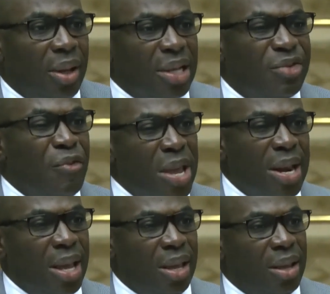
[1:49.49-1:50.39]
is
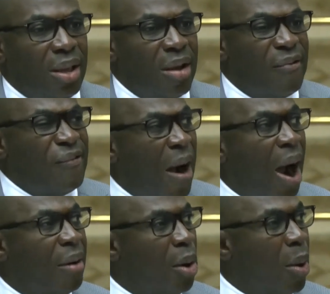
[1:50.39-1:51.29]
really
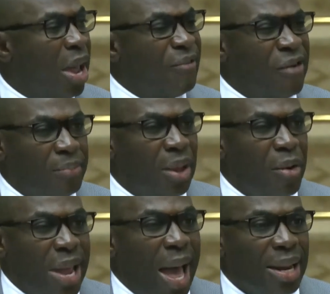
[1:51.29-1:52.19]
far away from the
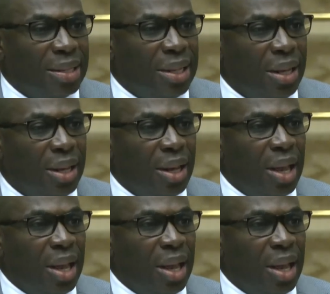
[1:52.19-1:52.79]
reality,